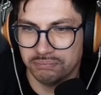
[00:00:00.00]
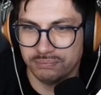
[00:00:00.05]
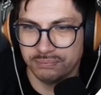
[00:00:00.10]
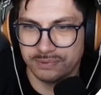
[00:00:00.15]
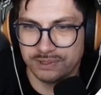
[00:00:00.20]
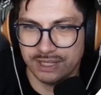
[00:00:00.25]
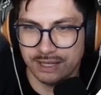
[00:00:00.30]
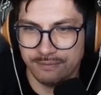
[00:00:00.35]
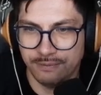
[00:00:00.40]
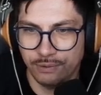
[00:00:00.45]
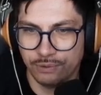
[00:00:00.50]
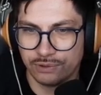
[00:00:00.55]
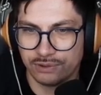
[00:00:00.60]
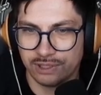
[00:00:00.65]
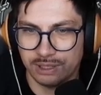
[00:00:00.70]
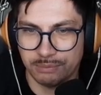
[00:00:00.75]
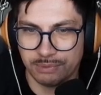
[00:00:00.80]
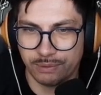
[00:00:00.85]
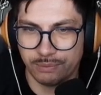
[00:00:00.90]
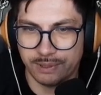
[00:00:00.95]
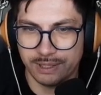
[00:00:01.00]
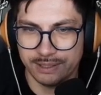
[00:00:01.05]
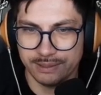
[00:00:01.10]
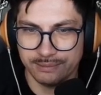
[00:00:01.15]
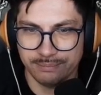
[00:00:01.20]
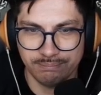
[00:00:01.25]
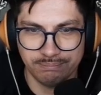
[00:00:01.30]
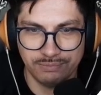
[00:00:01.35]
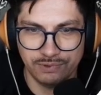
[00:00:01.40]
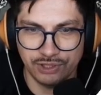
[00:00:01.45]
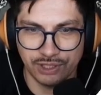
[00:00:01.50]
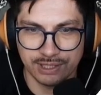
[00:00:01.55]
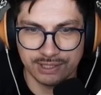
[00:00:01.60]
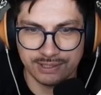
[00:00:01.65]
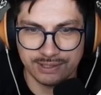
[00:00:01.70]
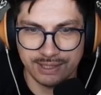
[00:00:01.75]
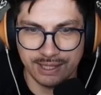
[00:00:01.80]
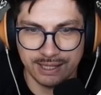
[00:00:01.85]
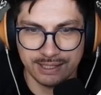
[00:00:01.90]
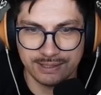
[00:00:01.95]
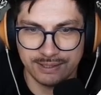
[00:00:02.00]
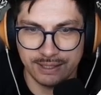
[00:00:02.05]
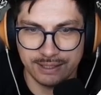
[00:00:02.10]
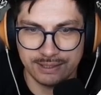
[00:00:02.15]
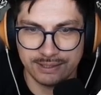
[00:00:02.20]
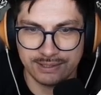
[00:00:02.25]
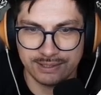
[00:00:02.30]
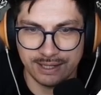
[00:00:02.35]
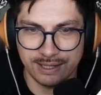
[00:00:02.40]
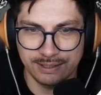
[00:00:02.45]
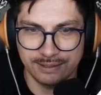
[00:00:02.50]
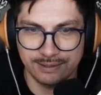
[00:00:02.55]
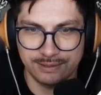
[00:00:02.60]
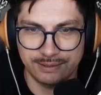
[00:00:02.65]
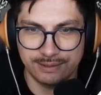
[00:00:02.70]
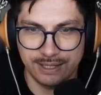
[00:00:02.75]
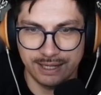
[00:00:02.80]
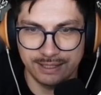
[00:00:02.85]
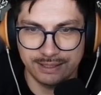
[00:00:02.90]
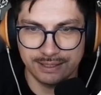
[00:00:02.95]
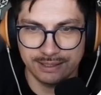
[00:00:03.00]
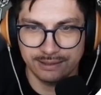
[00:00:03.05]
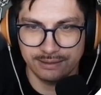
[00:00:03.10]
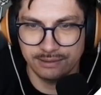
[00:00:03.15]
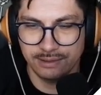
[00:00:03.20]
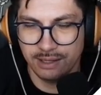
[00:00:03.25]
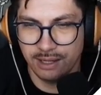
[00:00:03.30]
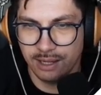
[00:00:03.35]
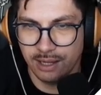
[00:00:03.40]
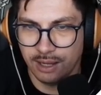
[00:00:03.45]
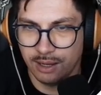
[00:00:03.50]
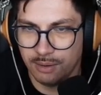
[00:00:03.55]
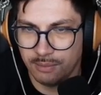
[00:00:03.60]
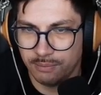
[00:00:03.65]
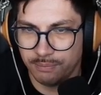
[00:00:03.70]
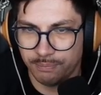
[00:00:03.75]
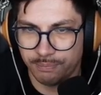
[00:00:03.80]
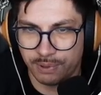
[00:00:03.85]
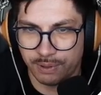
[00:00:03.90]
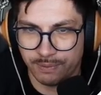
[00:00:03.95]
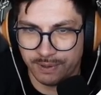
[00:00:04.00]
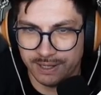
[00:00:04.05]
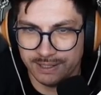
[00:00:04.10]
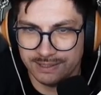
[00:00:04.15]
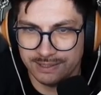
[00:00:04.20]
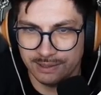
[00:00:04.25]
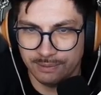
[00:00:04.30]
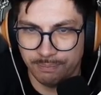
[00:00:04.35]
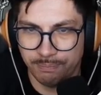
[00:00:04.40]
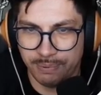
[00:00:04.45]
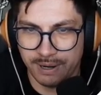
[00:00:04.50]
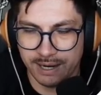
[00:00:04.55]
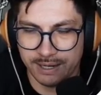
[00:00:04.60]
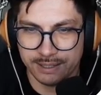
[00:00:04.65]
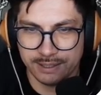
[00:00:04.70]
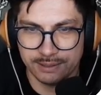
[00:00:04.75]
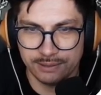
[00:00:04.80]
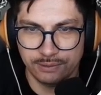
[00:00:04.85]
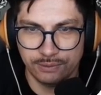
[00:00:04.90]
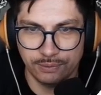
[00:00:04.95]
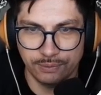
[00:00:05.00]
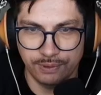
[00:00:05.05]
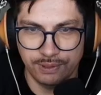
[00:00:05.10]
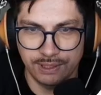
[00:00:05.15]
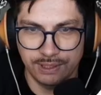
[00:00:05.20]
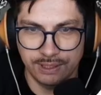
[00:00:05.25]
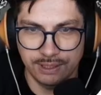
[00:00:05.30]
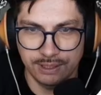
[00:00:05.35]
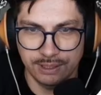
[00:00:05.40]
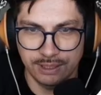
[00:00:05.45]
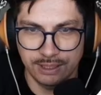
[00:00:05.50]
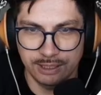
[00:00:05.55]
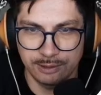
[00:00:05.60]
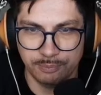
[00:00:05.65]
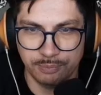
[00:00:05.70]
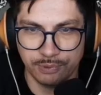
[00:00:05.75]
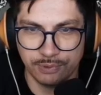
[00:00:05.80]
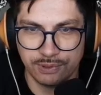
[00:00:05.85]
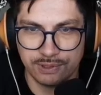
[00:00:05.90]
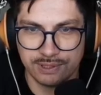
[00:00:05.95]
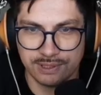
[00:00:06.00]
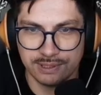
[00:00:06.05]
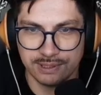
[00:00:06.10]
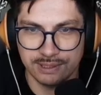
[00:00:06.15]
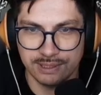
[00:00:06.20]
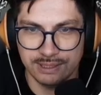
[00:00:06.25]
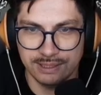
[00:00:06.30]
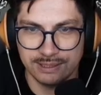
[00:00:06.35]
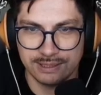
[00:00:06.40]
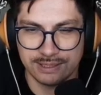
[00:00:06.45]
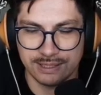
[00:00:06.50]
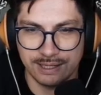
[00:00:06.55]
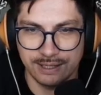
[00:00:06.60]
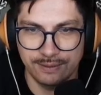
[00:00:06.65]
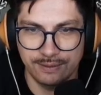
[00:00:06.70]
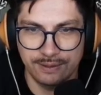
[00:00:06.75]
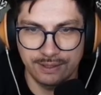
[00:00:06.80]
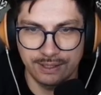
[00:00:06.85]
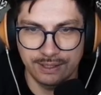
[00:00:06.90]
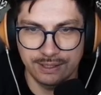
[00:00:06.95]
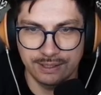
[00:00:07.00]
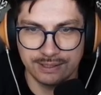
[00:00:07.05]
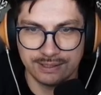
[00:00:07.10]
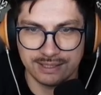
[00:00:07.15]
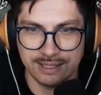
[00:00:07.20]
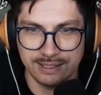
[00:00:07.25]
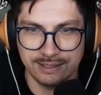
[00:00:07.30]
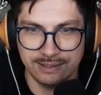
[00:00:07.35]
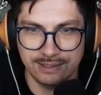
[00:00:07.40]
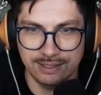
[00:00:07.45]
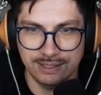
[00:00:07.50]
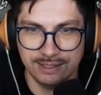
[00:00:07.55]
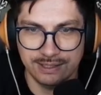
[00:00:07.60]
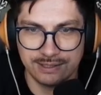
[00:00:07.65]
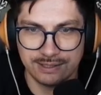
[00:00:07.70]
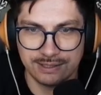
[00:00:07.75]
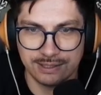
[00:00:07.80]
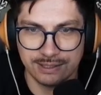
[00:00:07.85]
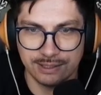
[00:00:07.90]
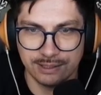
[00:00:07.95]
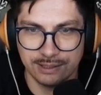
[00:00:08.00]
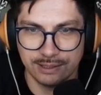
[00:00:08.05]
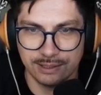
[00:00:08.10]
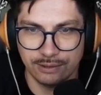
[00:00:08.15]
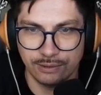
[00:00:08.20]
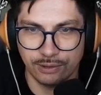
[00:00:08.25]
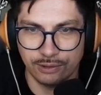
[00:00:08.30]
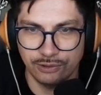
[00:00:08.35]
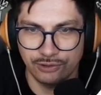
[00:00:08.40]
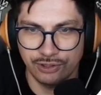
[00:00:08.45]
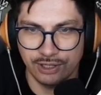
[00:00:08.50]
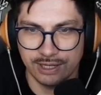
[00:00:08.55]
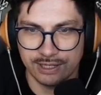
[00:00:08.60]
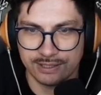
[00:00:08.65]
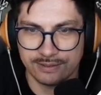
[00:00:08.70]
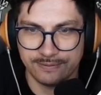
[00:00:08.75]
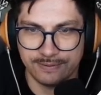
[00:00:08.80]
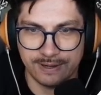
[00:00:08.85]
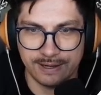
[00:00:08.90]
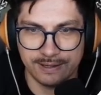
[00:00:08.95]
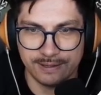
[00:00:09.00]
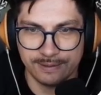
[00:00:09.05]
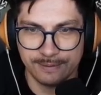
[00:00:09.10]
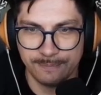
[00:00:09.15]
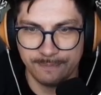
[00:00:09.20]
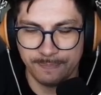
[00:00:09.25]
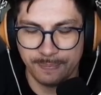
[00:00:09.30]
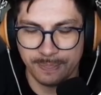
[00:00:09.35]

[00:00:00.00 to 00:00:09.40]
safe user number 1 just takes that signed data, provides it back to the inputs inside the sendtx.js file.